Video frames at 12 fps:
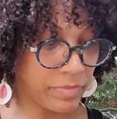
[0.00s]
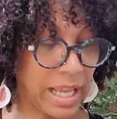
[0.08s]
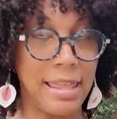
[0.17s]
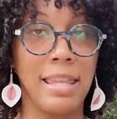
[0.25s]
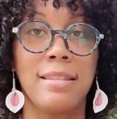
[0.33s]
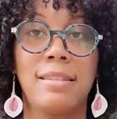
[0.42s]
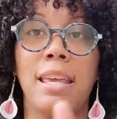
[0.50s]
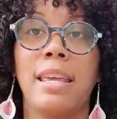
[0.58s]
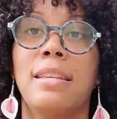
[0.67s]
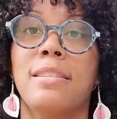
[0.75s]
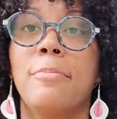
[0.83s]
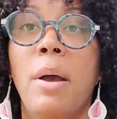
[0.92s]
This
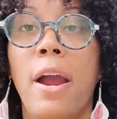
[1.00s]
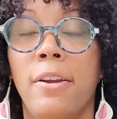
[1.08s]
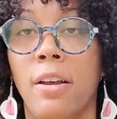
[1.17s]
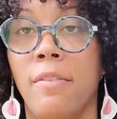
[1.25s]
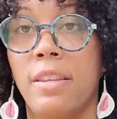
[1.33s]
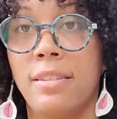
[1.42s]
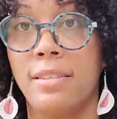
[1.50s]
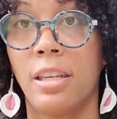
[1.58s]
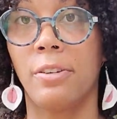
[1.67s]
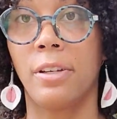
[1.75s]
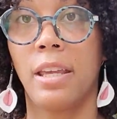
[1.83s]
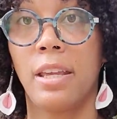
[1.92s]
is part of the
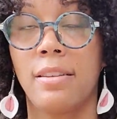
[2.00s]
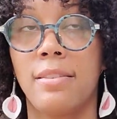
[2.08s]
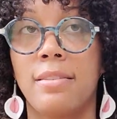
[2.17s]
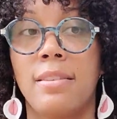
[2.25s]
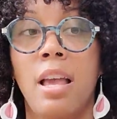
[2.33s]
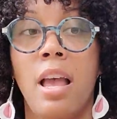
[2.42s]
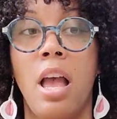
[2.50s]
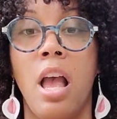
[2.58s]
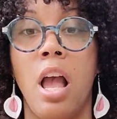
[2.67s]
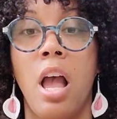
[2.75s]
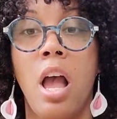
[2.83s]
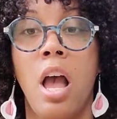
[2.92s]
series,
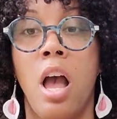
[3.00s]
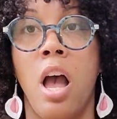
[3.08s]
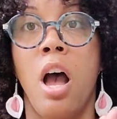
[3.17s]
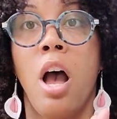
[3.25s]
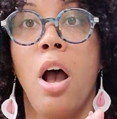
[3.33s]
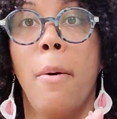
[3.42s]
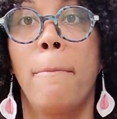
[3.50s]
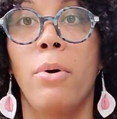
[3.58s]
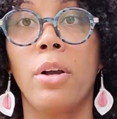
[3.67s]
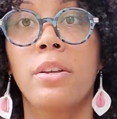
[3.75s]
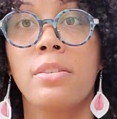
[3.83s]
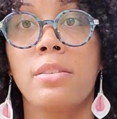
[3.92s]

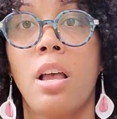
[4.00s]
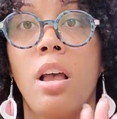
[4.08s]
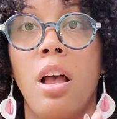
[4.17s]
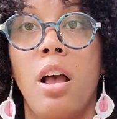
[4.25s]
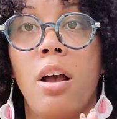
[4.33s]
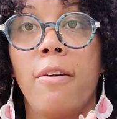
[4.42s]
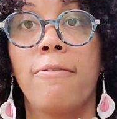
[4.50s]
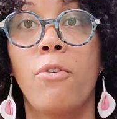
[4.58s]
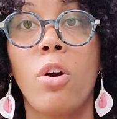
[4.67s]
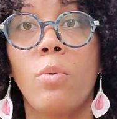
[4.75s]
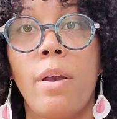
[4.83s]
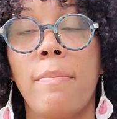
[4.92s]
Books
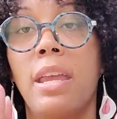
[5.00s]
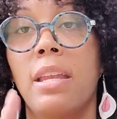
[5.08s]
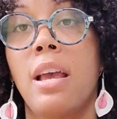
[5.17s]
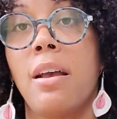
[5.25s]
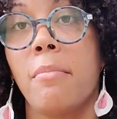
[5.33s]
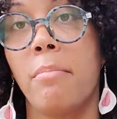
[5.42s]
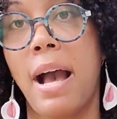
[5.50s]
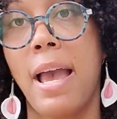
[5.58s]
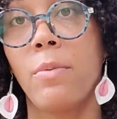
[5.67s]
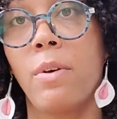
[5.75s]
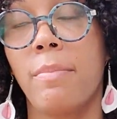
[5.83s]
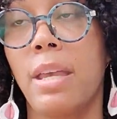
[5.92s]
for Women,
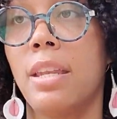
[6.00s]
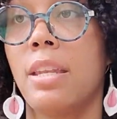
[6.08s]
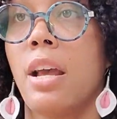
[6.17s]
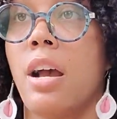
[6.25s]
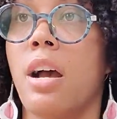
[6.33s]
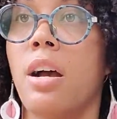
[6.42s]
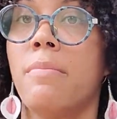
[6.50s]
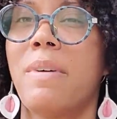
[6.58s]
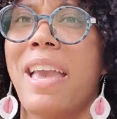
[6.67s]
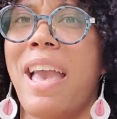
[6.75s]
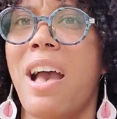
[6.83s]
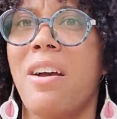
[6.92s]
by Women.
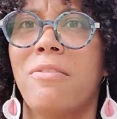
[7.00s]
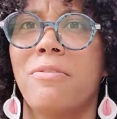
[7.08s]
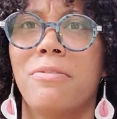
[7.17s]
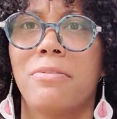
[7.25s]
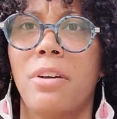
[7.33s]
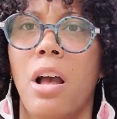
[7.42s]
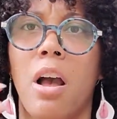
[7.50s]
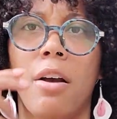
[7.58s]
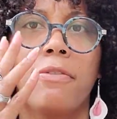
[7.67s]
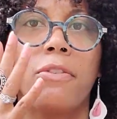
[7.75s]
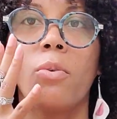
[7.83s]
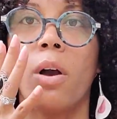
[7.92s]
I have
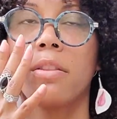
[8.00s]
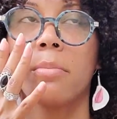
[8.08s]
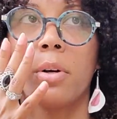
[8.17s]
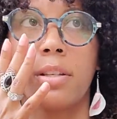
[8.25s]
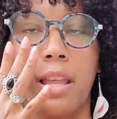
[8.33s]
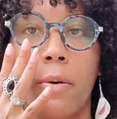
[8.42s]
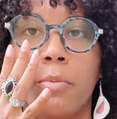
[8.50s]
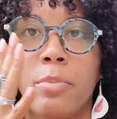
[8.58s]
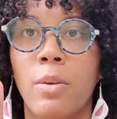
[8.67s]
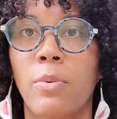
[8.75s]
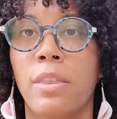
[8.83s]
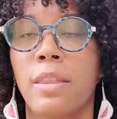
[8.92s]
a few other books that will
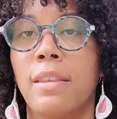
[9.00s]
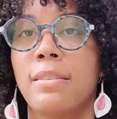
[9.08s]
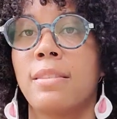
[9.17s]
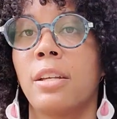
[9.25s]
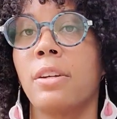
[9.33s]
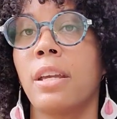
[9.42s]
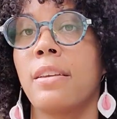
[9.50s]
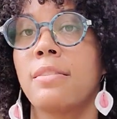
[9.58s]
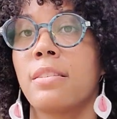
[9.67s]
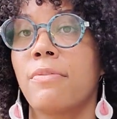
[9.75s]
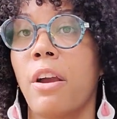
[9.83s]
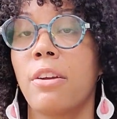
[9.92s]
be within this
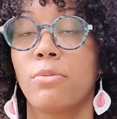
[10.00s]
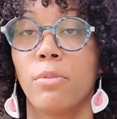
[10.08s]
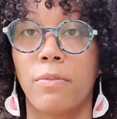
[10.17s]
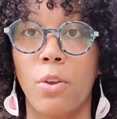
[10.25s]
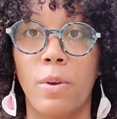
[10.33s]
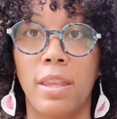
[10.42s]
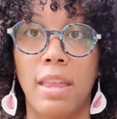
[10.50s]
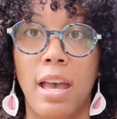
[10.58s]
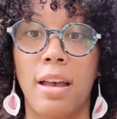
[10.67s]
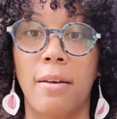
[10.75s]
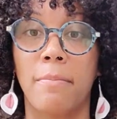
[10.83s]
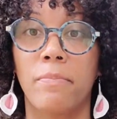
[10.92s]
series as far as reviewing
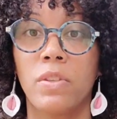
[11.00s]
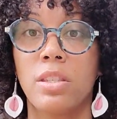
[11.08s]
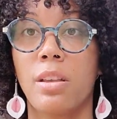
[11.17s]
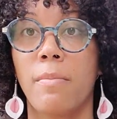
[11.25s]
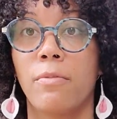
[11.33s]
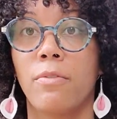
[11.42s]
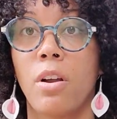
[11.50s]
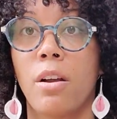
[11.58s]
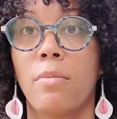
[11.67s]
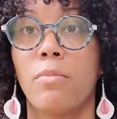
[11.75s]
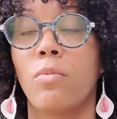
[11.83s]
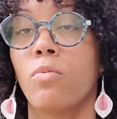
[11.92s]
them, some
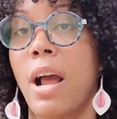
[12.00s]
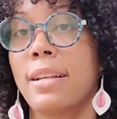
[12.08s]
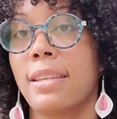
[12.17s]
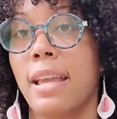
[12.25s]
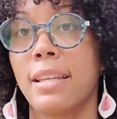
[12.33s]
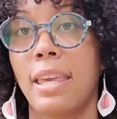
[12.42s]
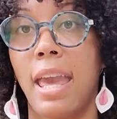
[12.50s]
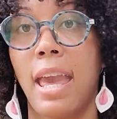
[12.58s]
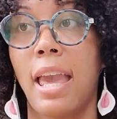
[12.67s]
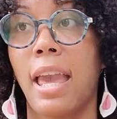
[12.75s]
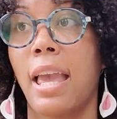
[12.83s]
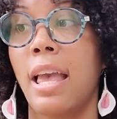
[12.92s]
from Roxanne
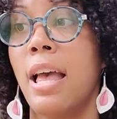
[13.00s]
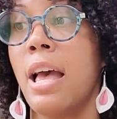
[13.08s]
Gay,